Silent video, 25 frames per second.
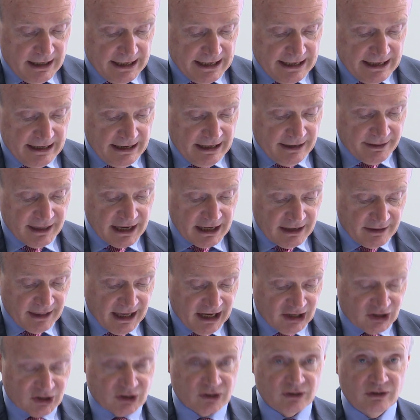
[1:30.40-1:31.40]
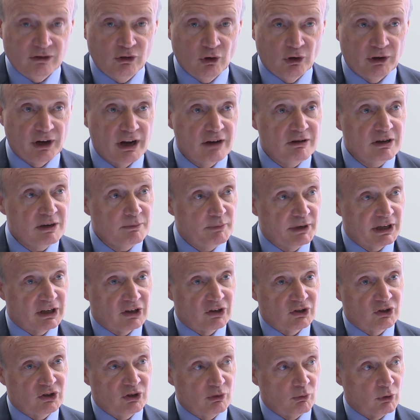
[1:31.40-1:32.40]
I think that's not only
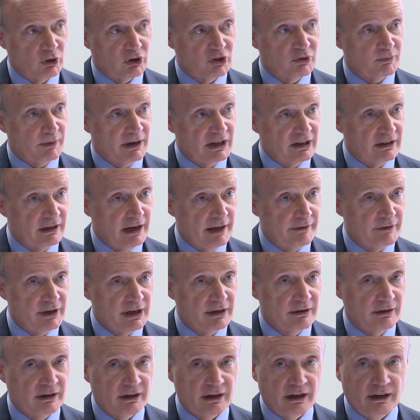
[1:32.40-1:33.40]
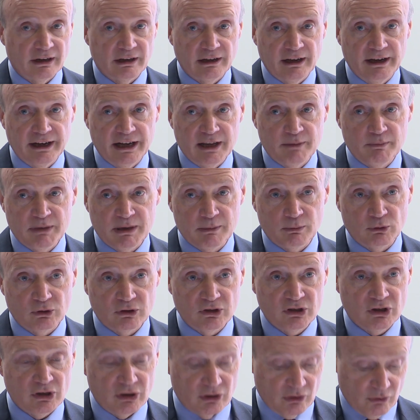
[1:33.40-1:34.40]
because you want to spend your levy, and clearly people
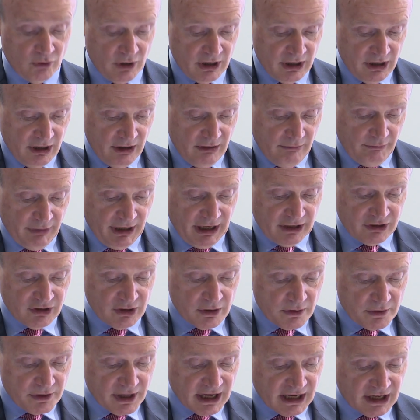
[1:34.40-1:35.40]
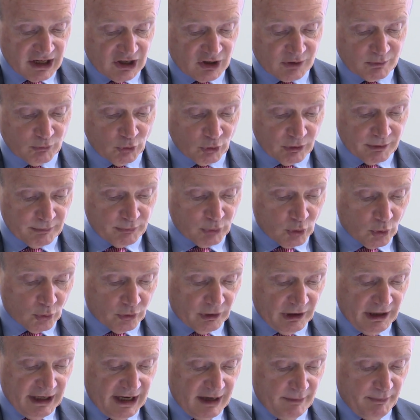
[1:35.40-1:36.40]
do, but I do think it's more
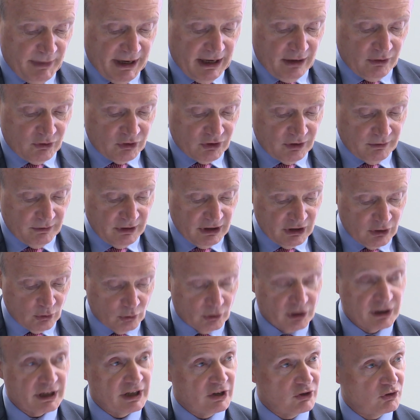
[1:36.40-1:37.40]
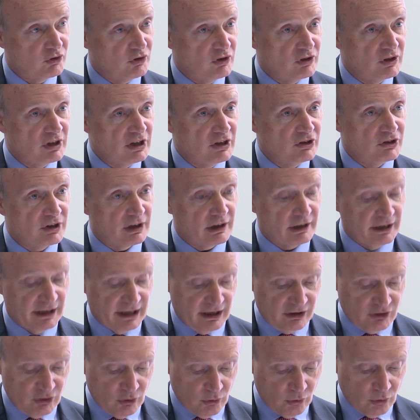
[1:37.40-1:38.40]
importantly about you're looking
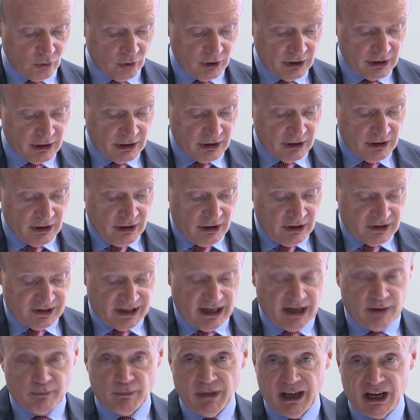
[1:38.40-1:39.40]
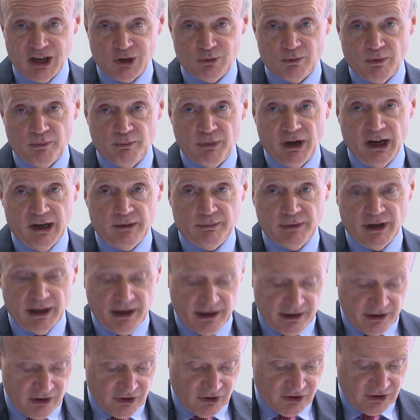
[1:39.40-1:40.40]
strategically at your talent management
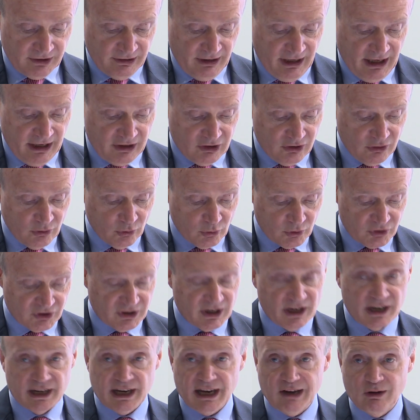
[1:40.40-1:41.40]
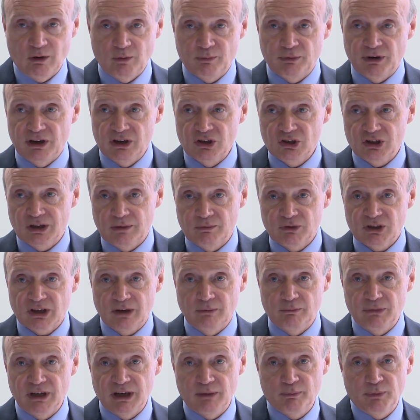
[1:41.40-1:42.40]
pipelines and you're seeing how apprenticeships
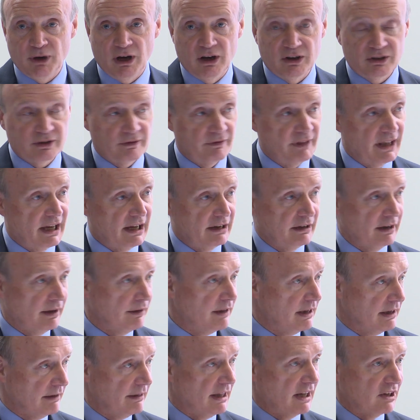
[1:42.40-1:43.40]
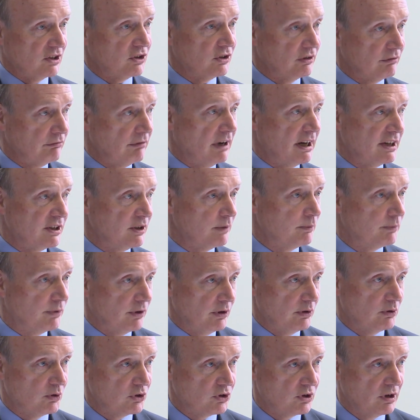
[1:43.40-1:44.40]
can be a part of that, and I think that's the right
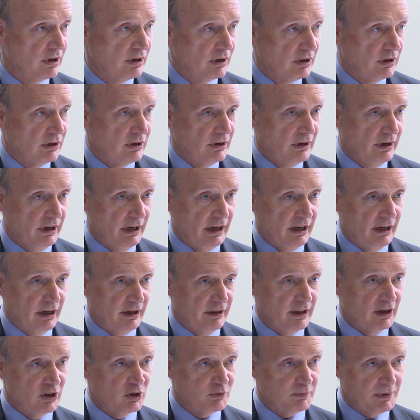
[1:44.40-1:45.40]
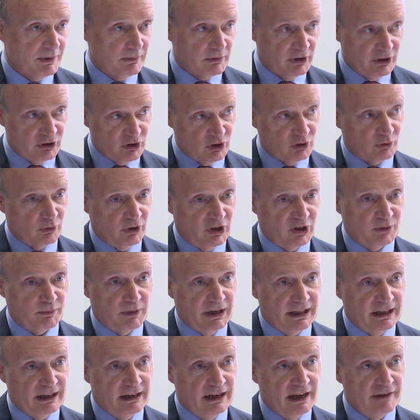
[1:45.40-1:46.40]
approach. Those people who just want to
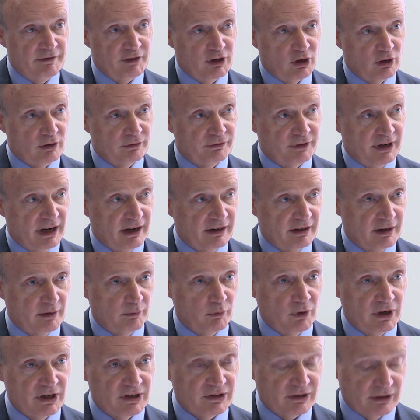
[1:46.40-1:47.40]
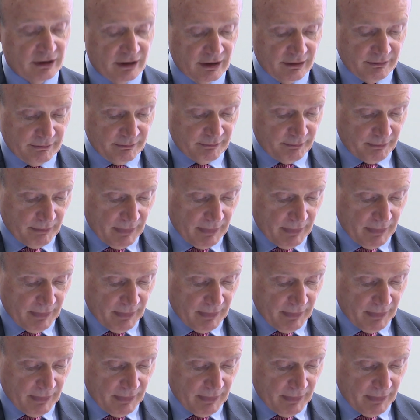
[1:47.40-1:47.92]
spend their levy often end up wasting it.